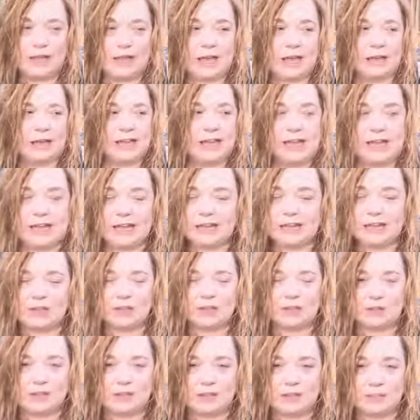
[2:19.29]
A kid can
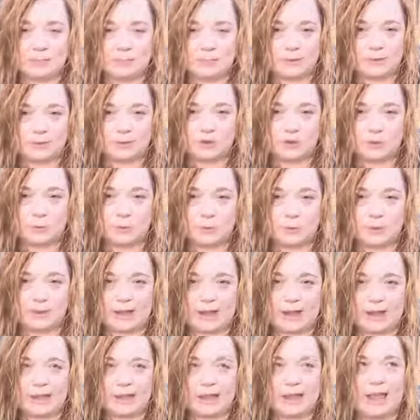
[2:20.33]
dress up as
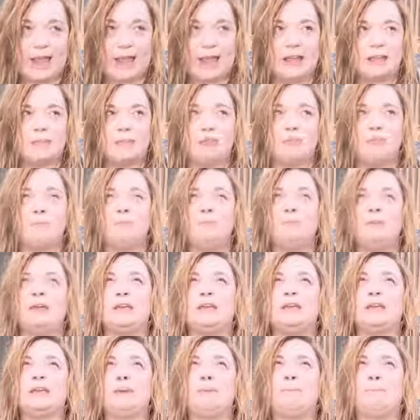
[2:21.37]
Superman and be
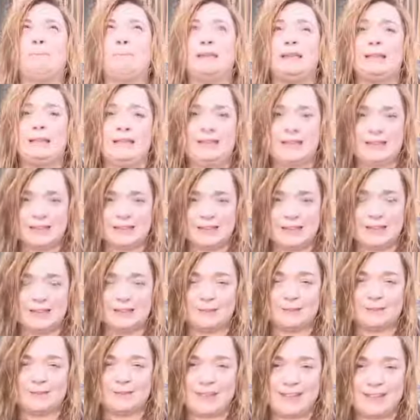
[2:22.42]
completely
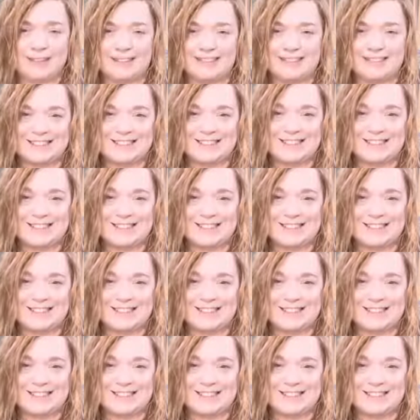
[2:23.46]
convinced